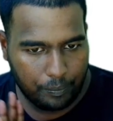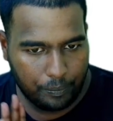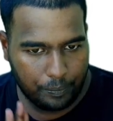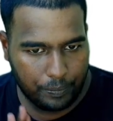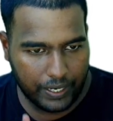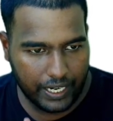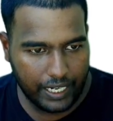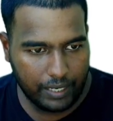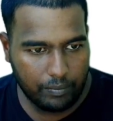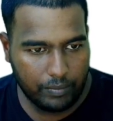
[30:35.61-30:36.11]

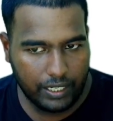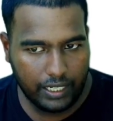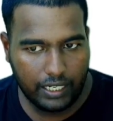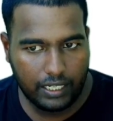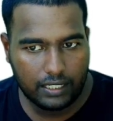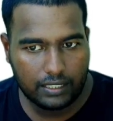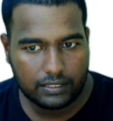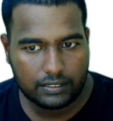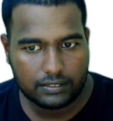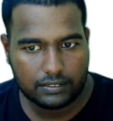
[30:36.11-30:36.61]
primary,
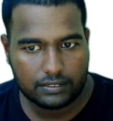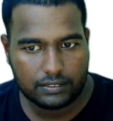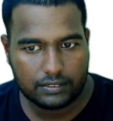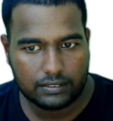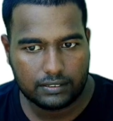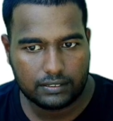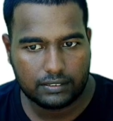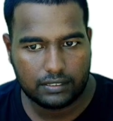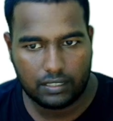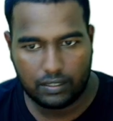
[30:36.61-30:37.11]

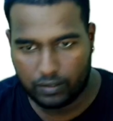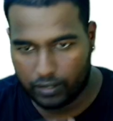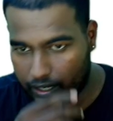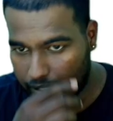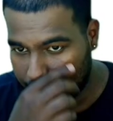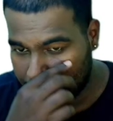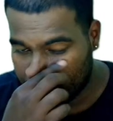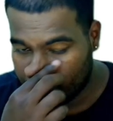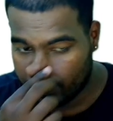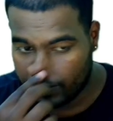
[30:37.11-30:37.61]

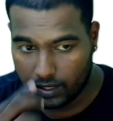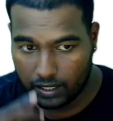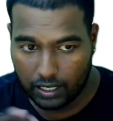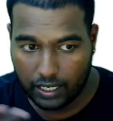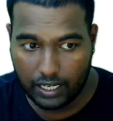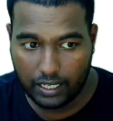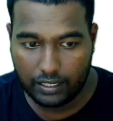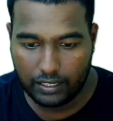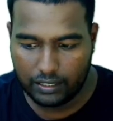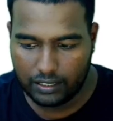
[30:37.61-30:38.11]
okay,
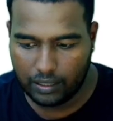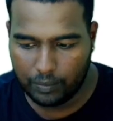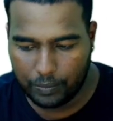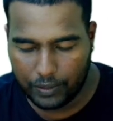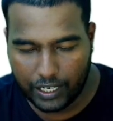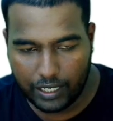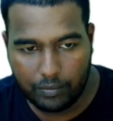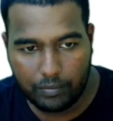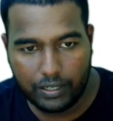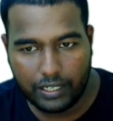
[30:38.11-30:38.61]
current in the
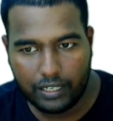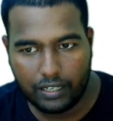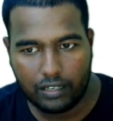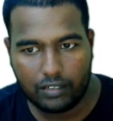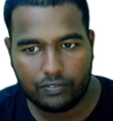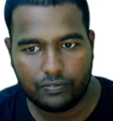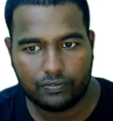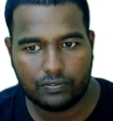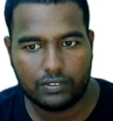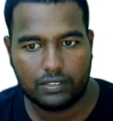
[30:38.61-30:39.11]
primary
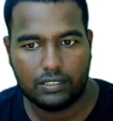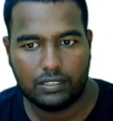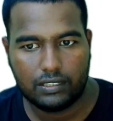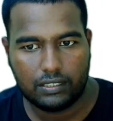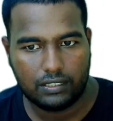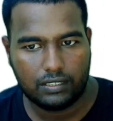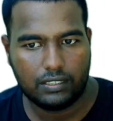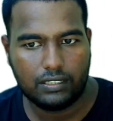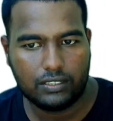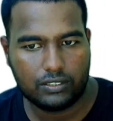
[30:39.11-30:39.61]
of
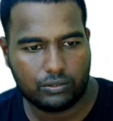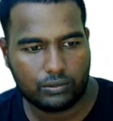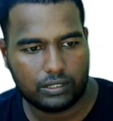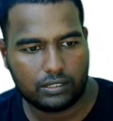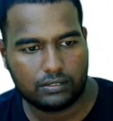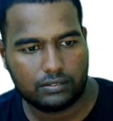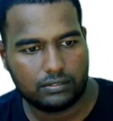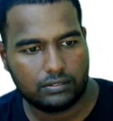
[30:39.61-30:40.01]
this one.